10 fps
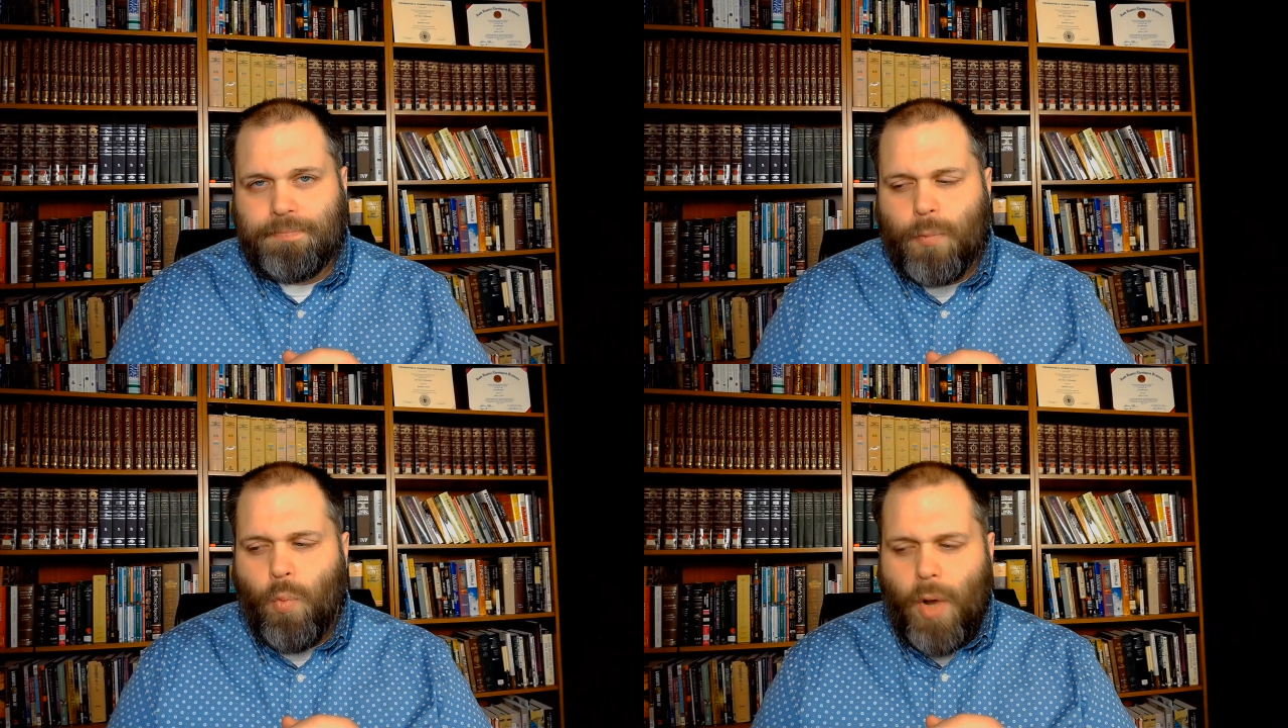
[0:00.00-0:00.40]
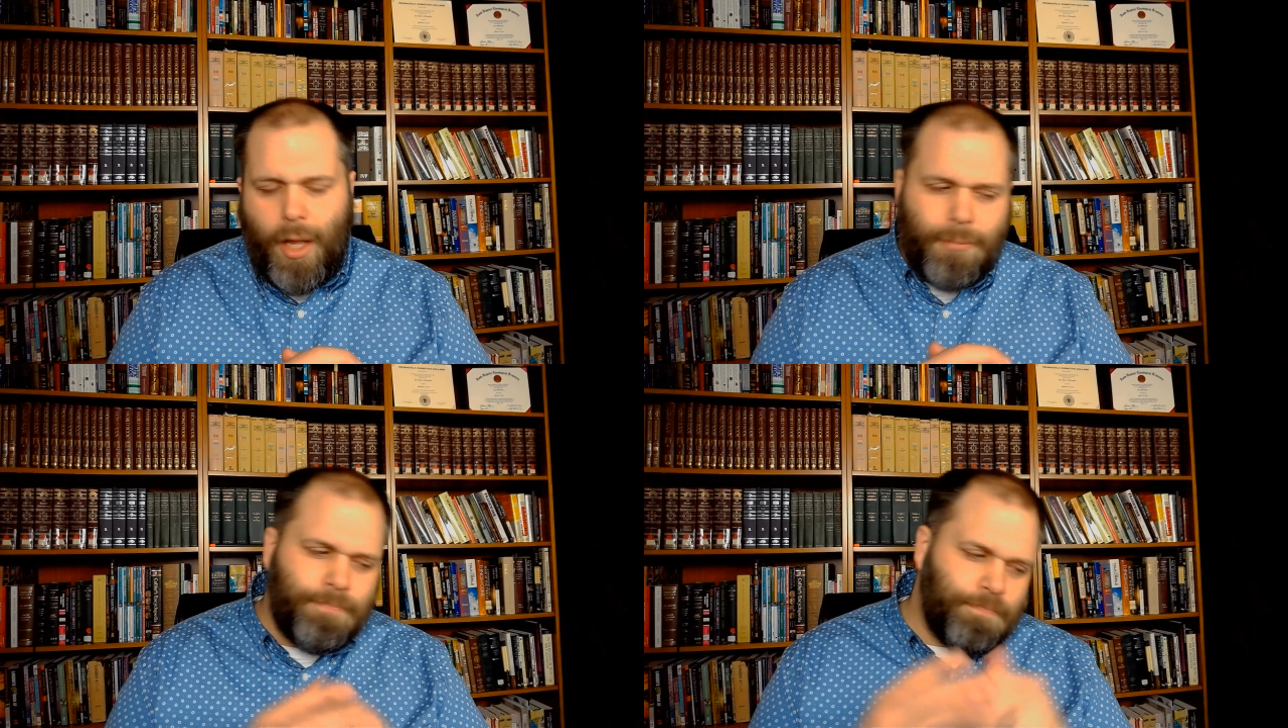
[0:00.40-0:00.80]

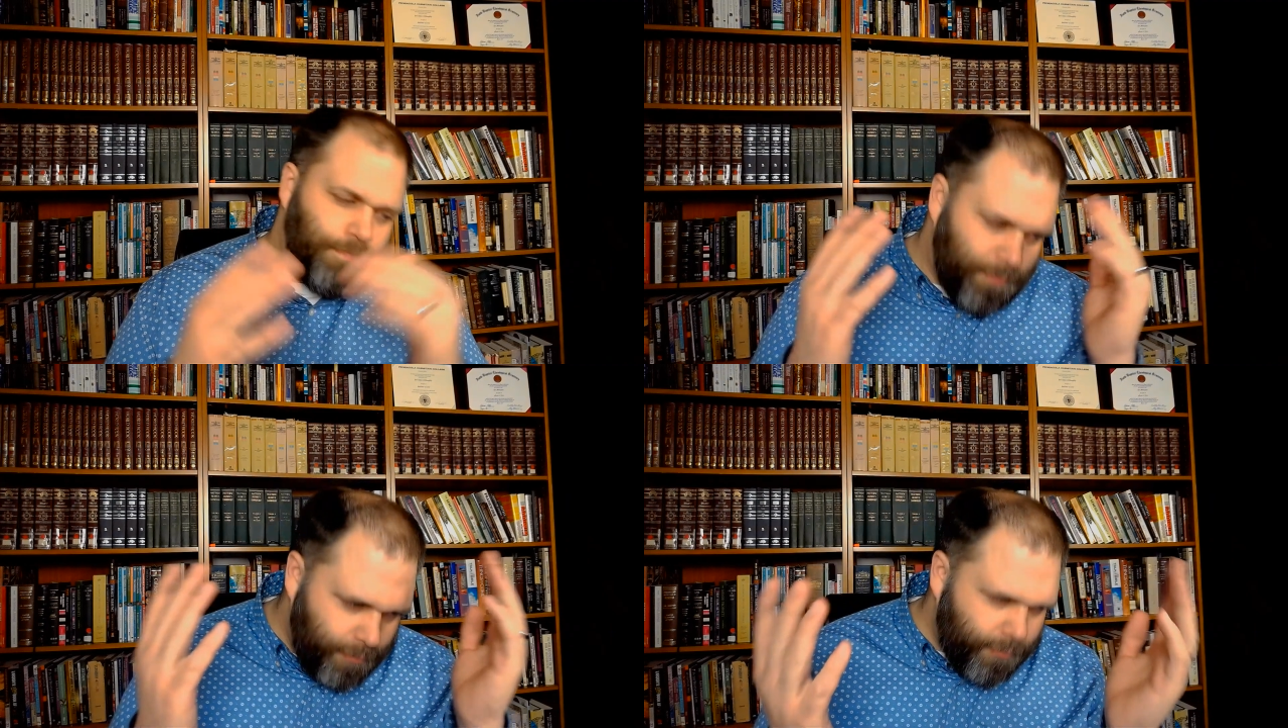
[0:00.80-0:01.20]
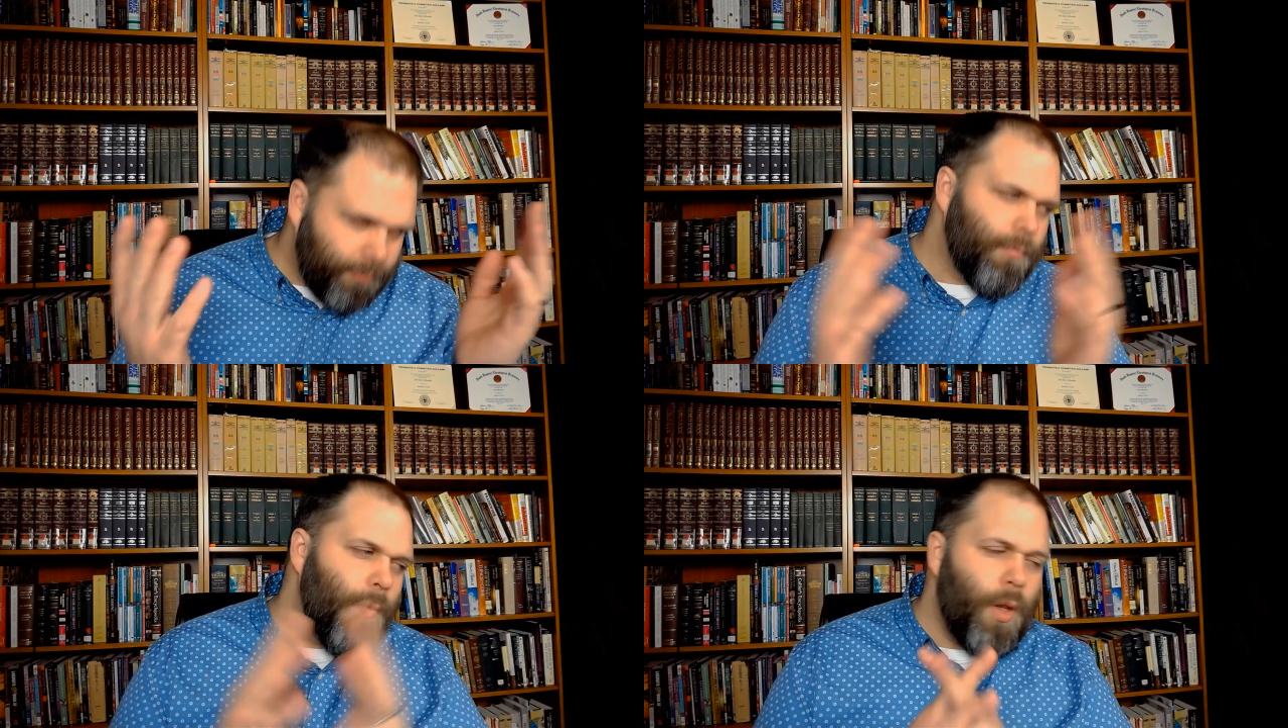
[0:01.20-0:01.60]
Well,
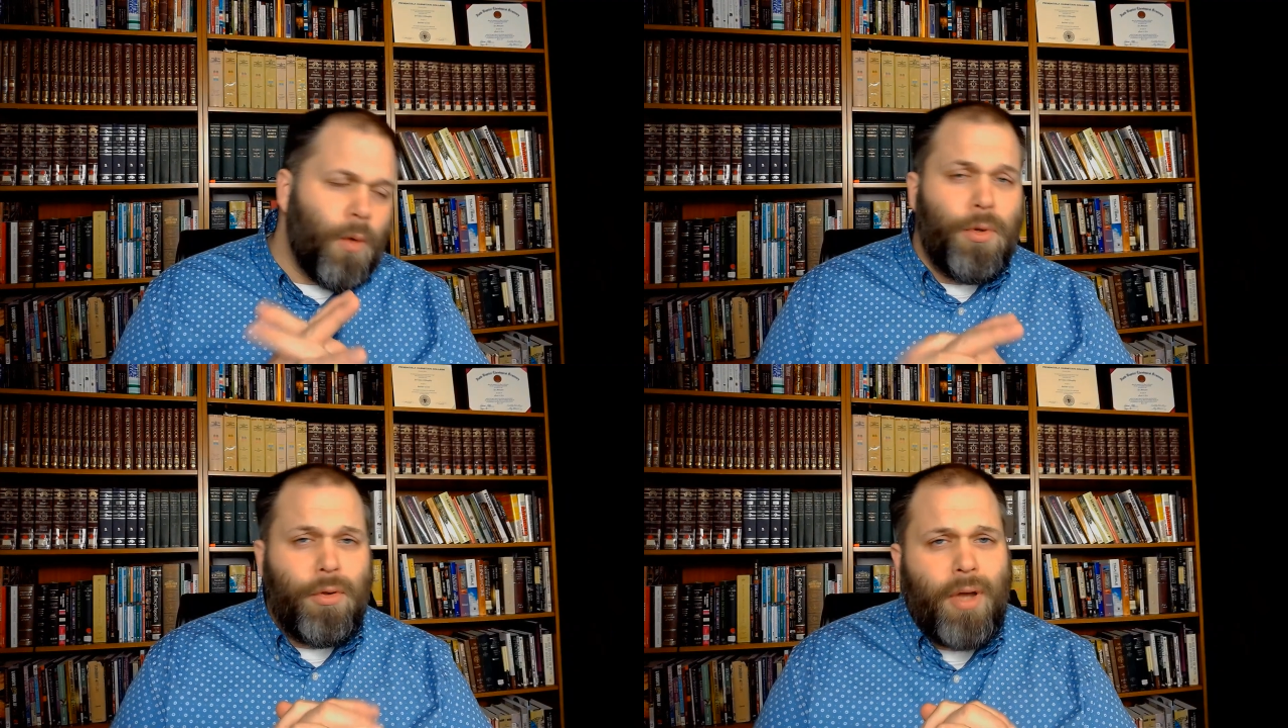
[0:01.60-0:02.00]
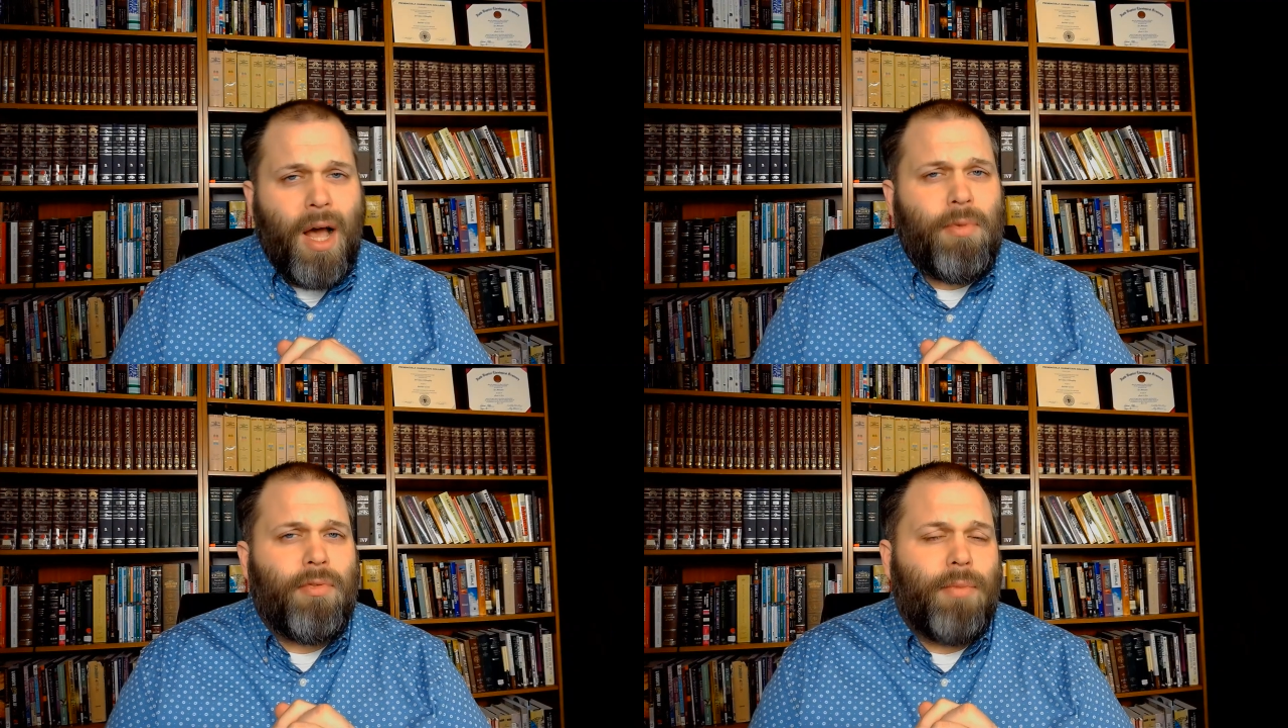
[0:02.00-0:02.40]
when you
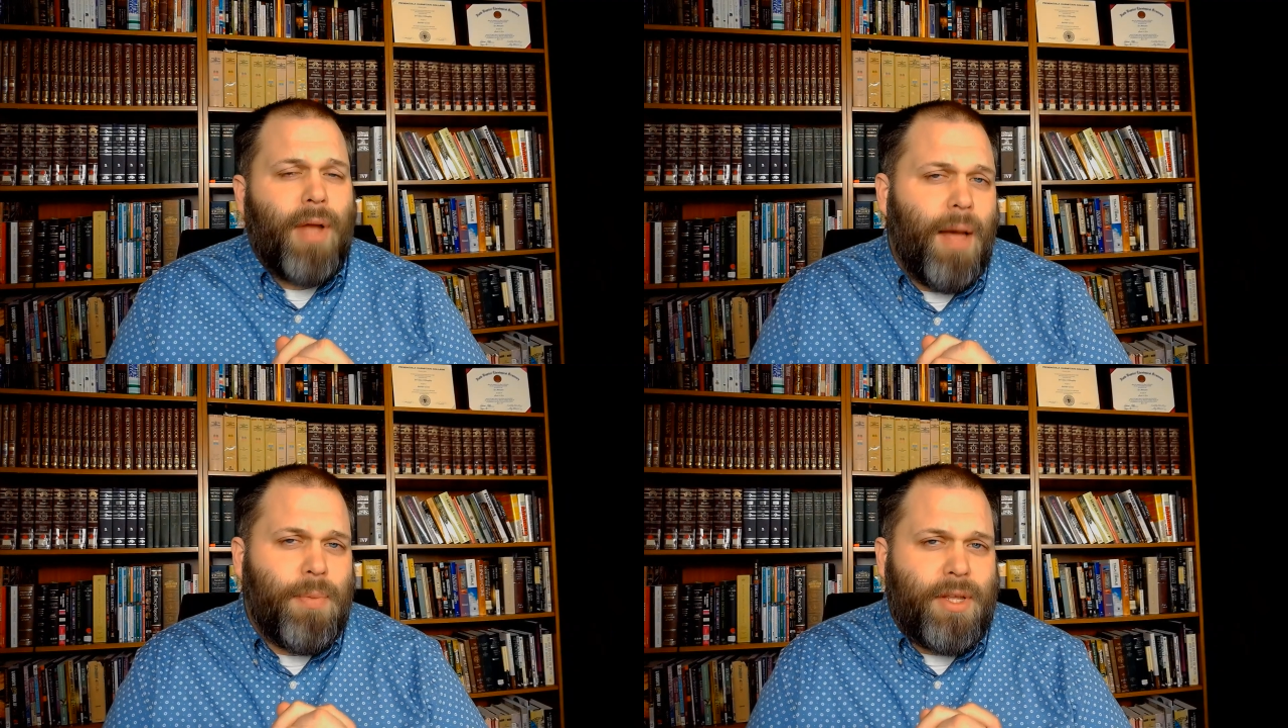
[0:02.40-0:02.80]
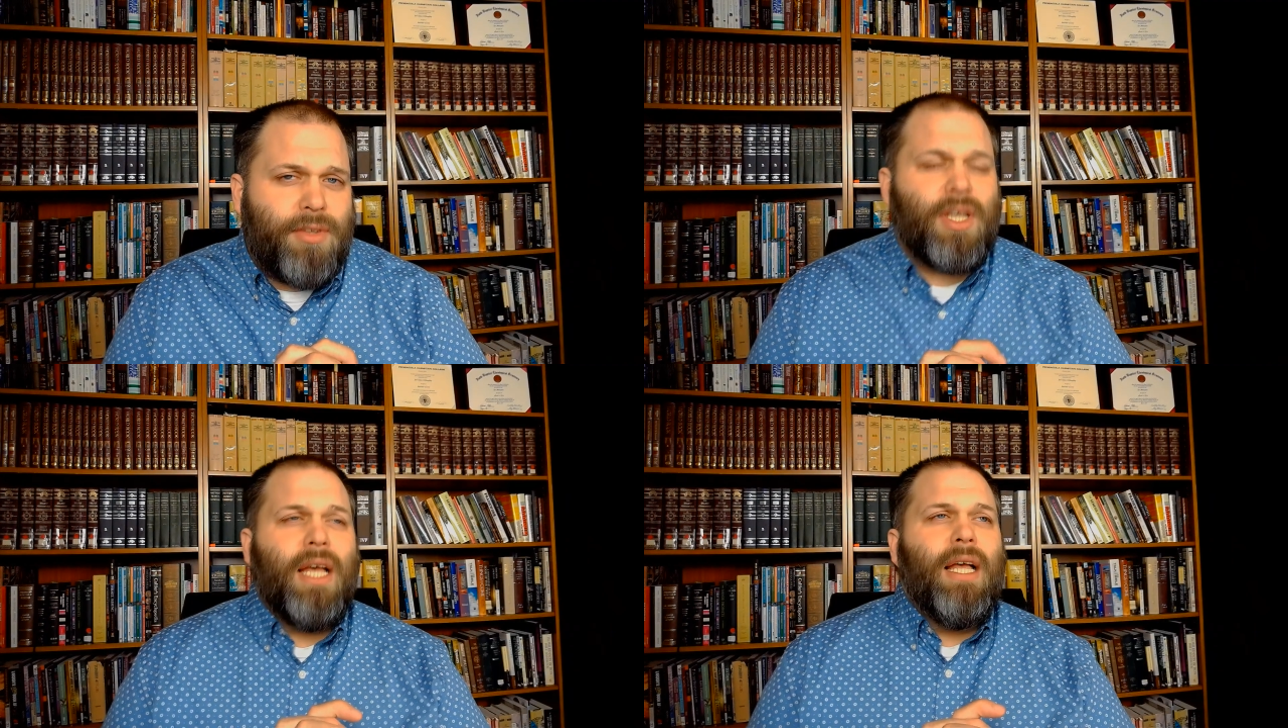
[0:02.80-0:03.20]
copy from copies,